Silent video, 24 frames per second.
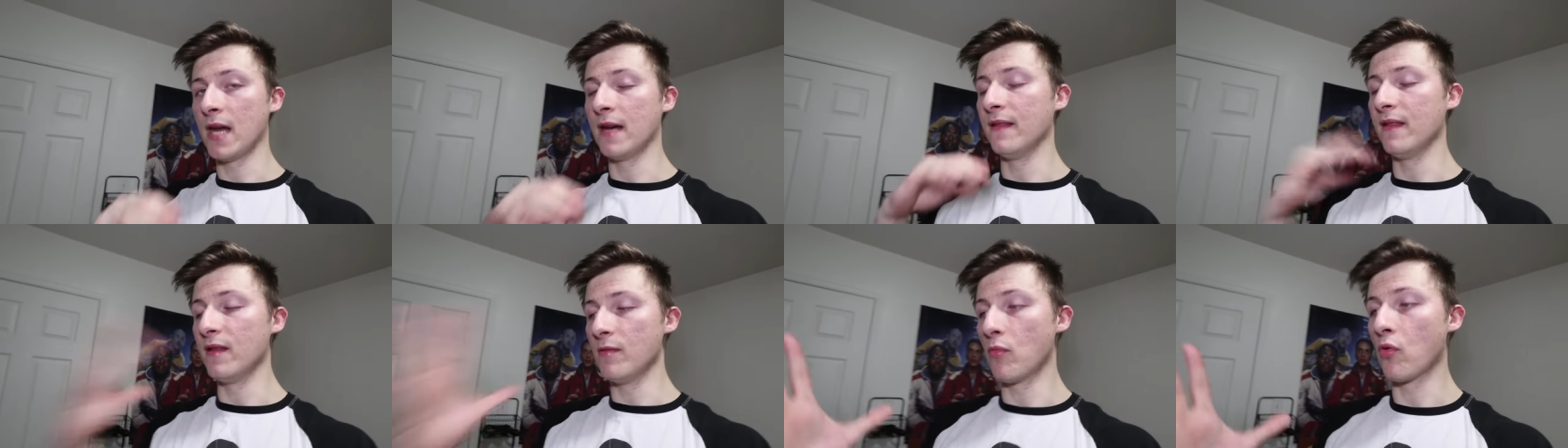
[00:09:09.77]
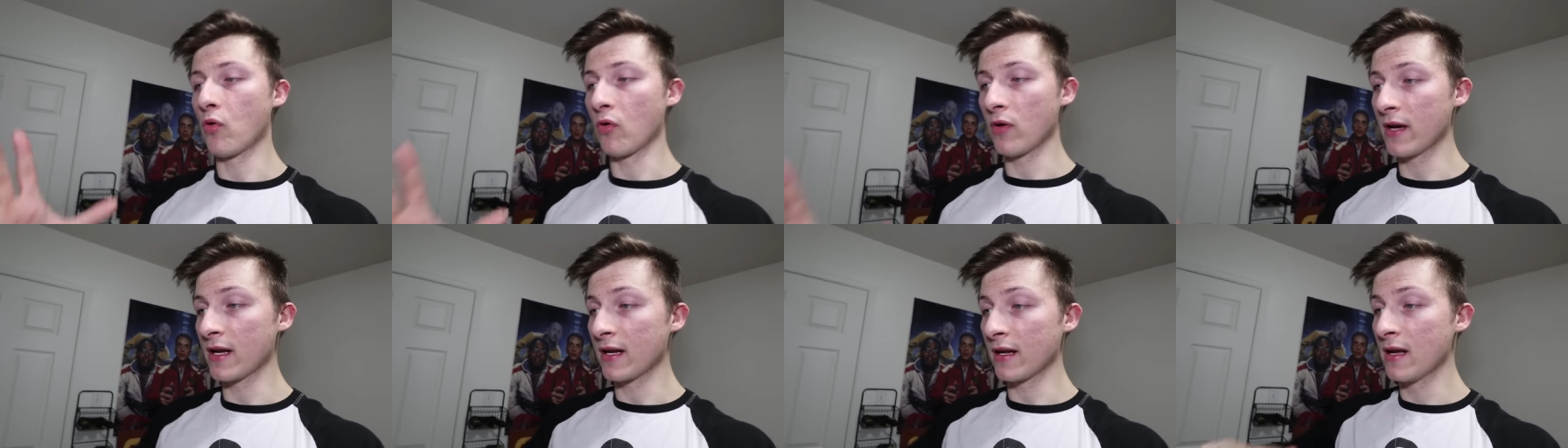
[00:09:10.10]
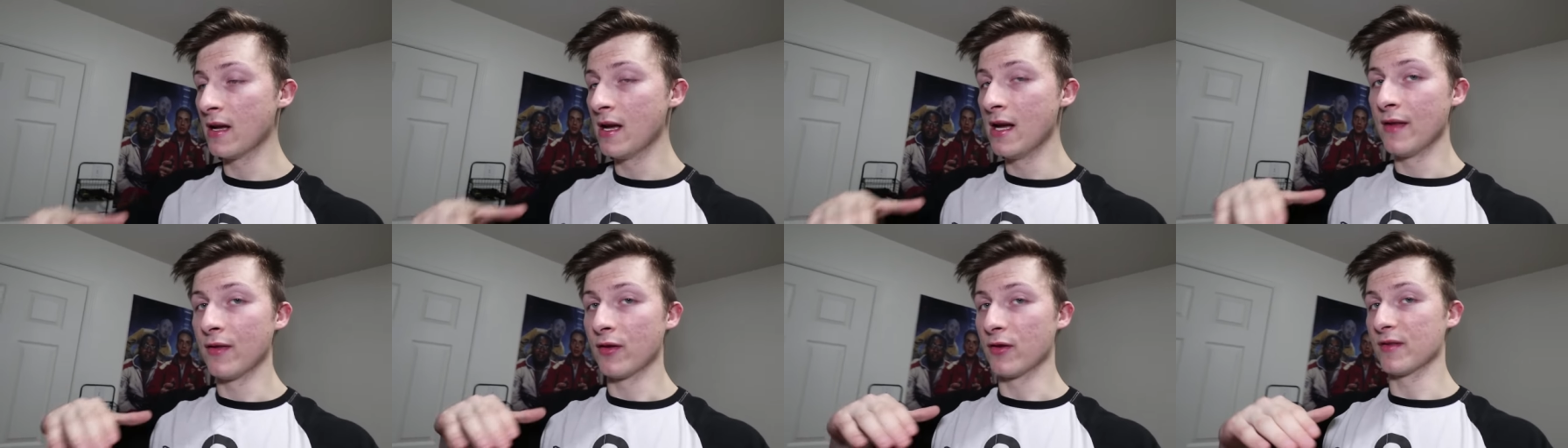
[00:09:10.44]
And in the morning,
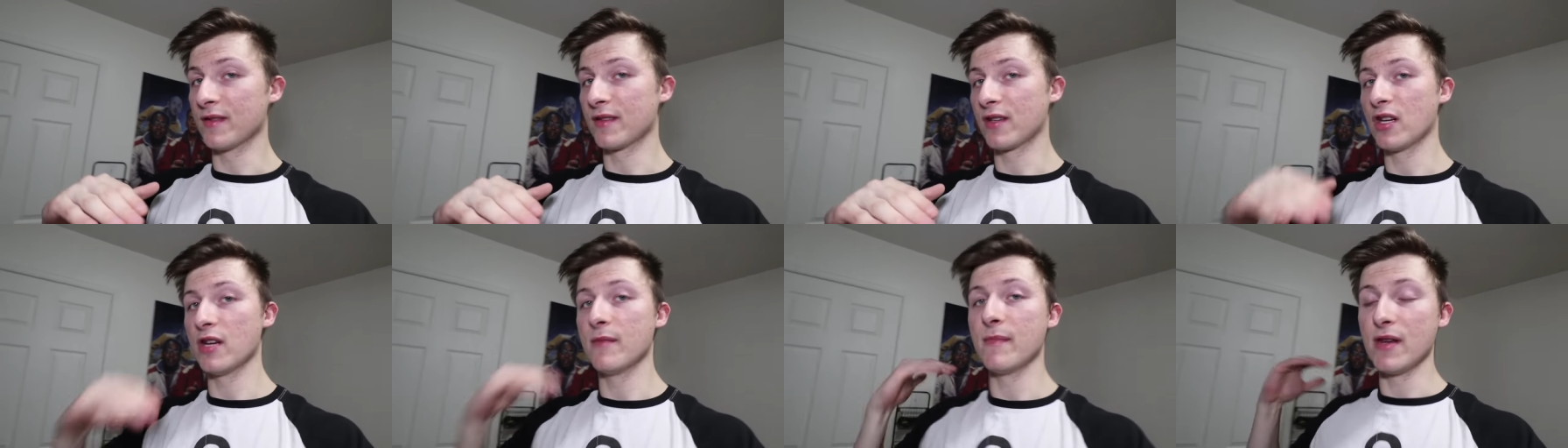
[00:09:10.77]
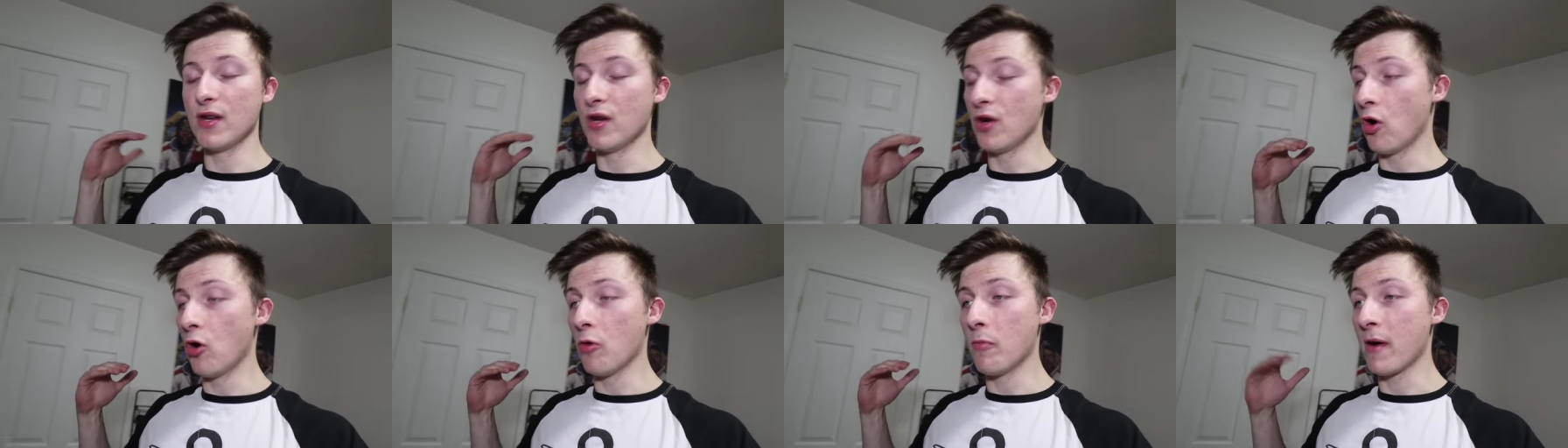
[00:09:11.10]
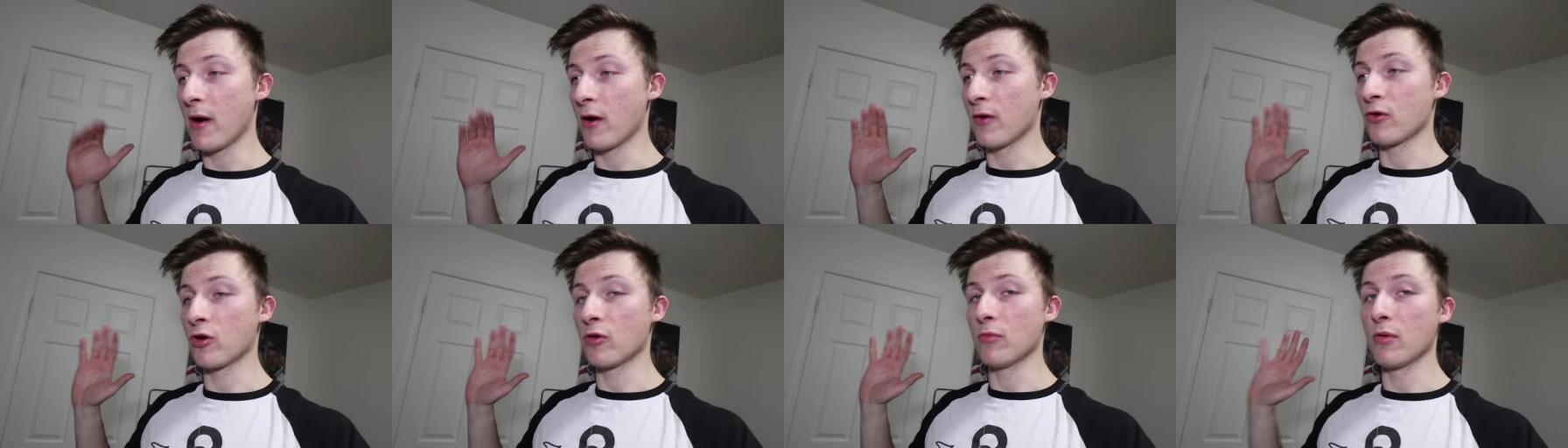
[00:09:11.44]
there's gonna be no
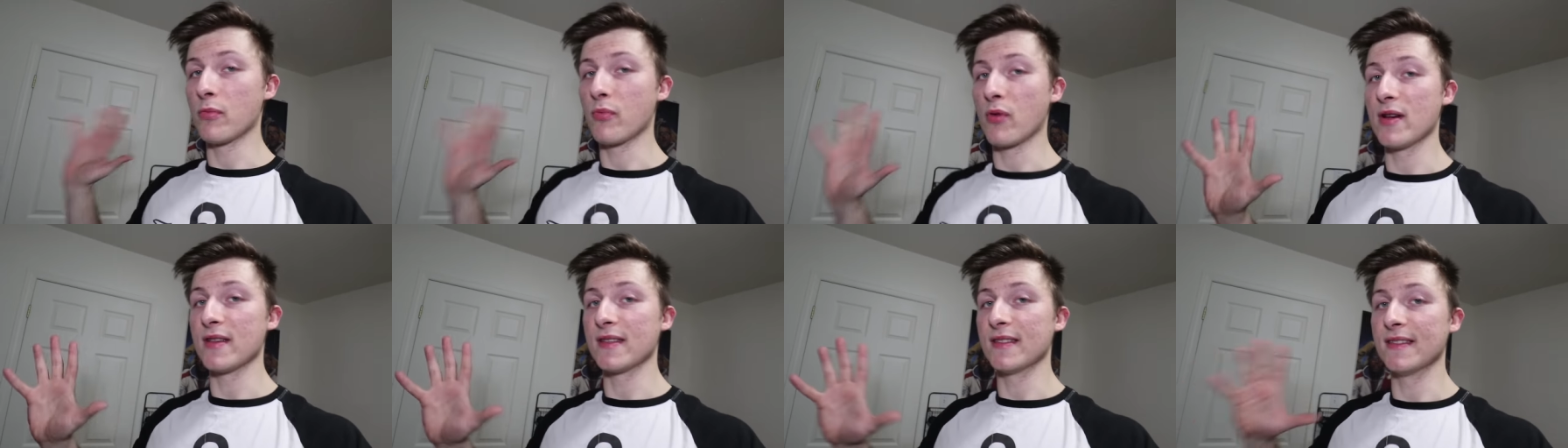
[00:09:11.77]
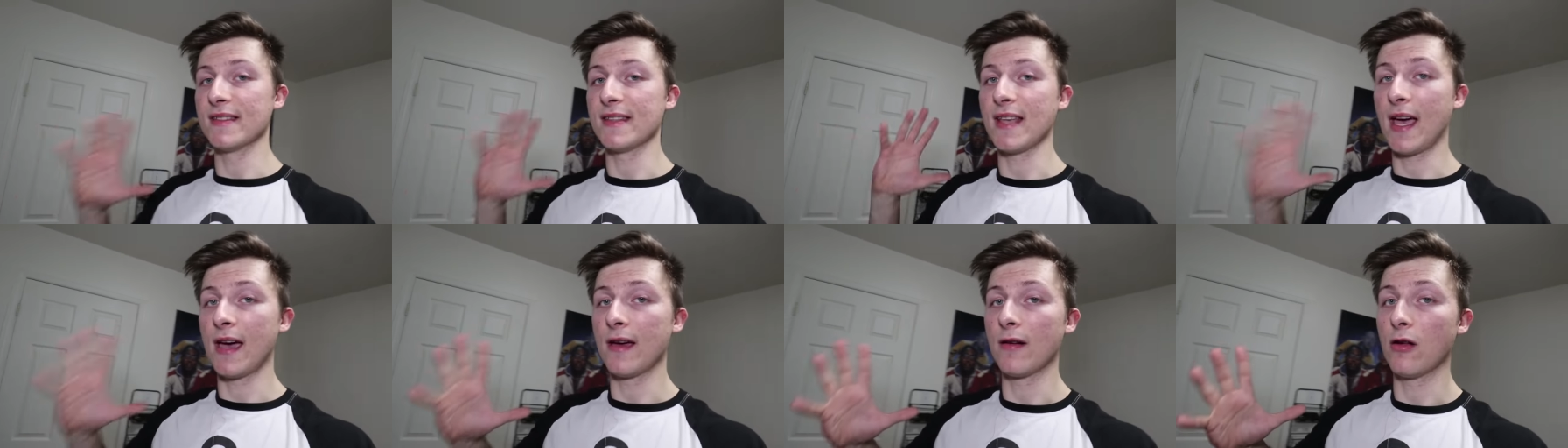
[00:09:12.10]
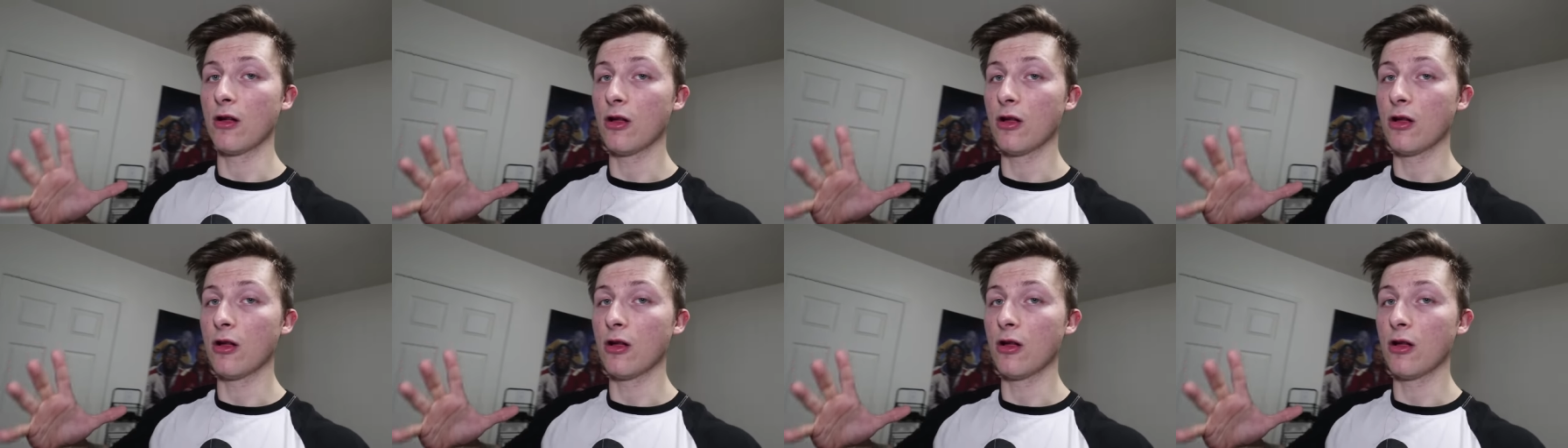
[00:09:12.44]
paranormal presence at